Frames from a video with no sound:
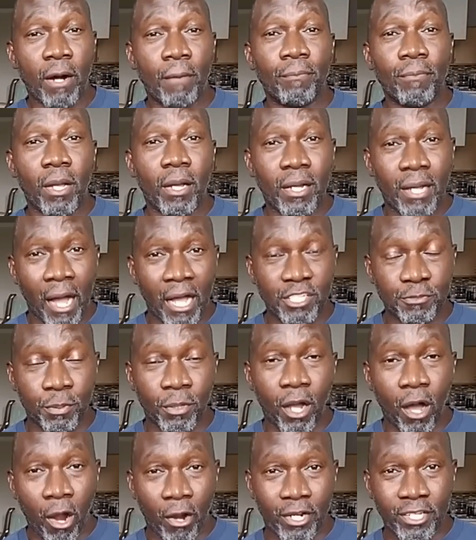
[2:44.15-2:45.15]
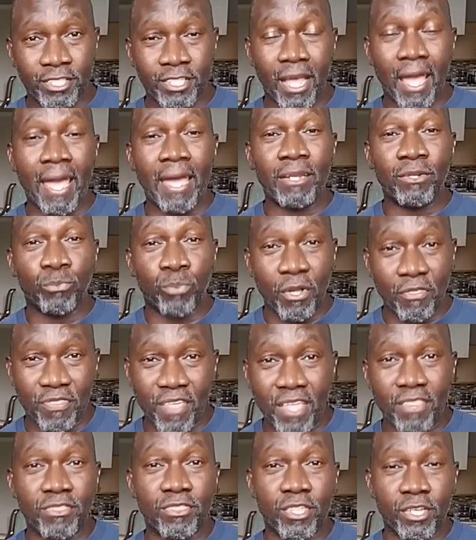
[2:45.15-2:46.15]
from gospel artists and
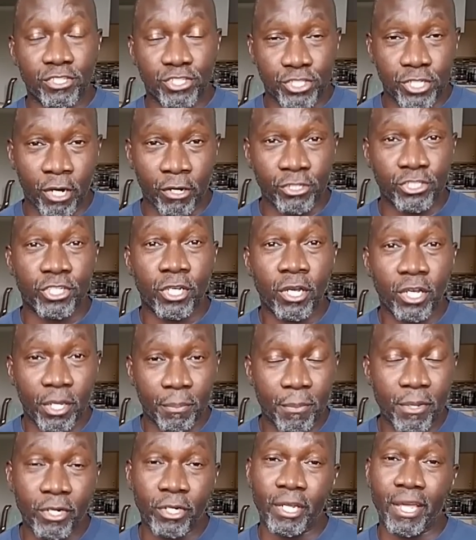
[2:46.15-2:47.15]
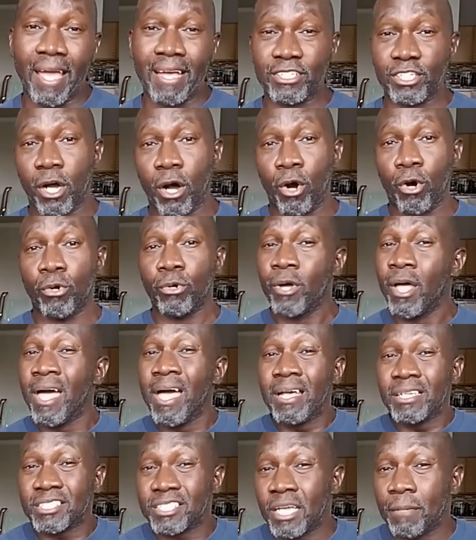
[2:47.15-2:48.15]
within the church community as a whole,